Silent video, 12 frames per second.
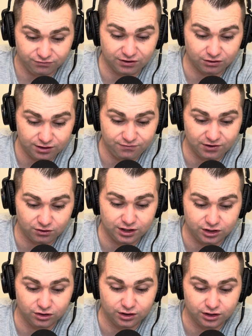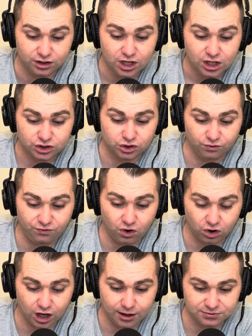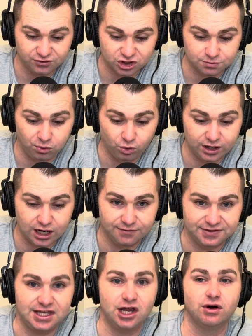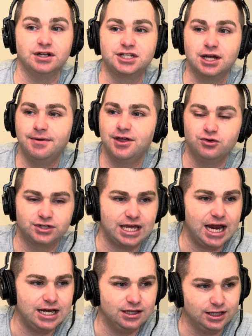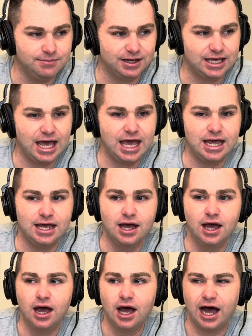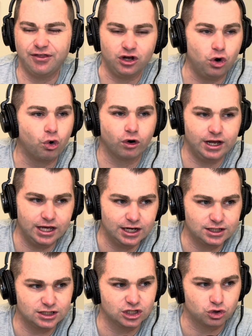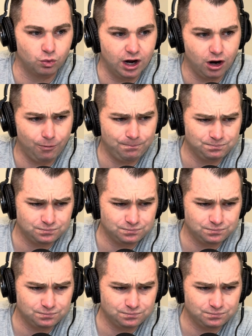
Very, very good so far up to this point of the year. And some of those, Katie Lee McKay, I think Corey Hicks as well,